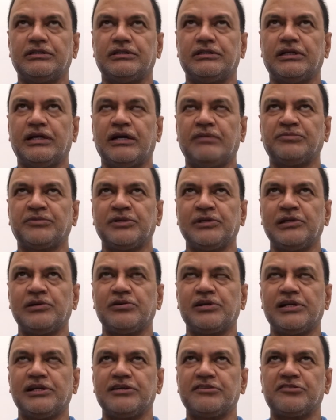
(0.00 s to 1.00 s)

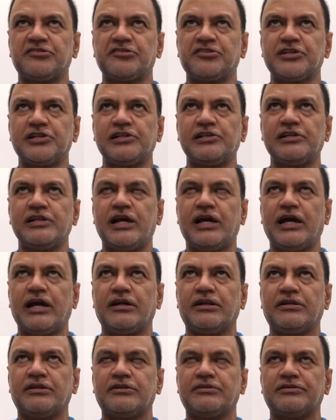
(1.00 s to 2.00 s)
absolutely still
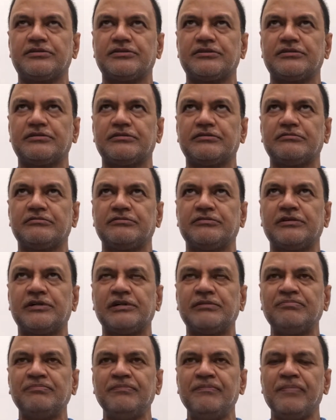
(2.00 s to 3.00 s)
and
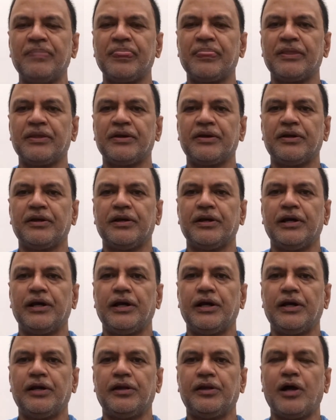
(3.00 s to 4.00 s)
firm.
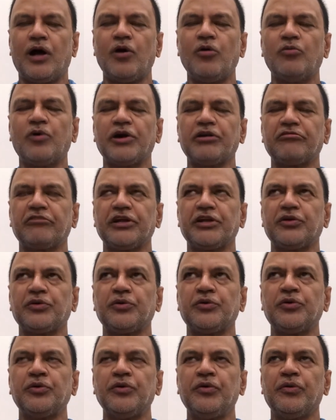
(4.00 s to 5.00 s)
And now what we
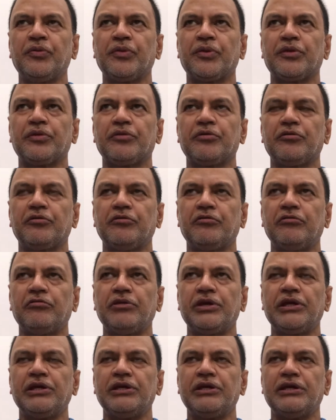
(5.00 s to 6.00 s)
do,
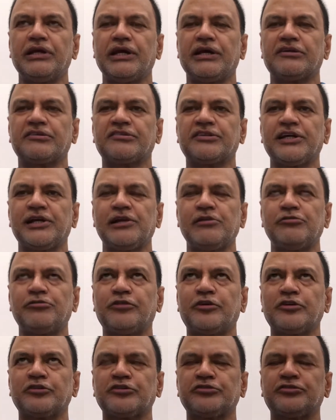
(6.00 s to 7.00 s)
we exhale
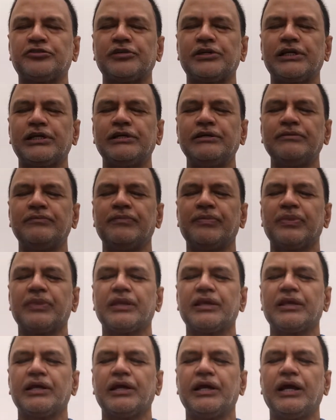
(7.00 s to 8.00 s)
forcefully
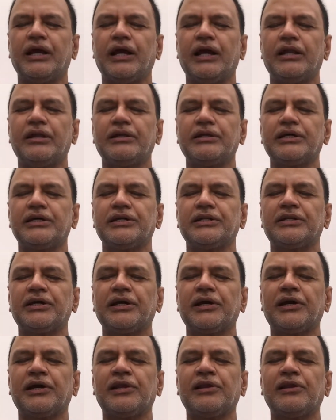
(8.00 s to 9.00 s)
and
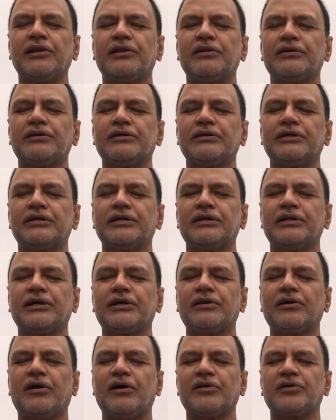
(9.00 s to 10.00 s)
inhale in
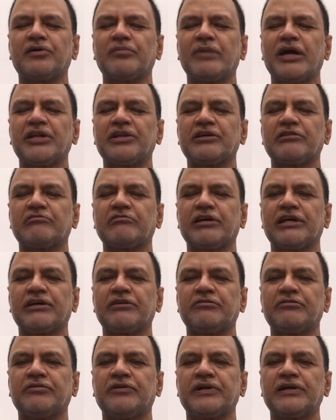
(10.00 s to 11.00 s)
an automatic way.
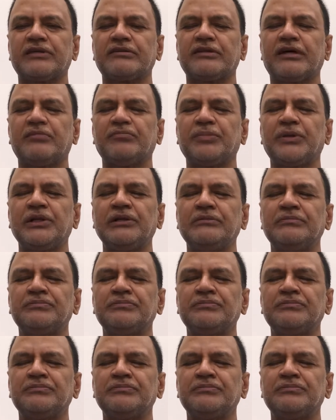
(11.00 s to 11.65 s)
For example,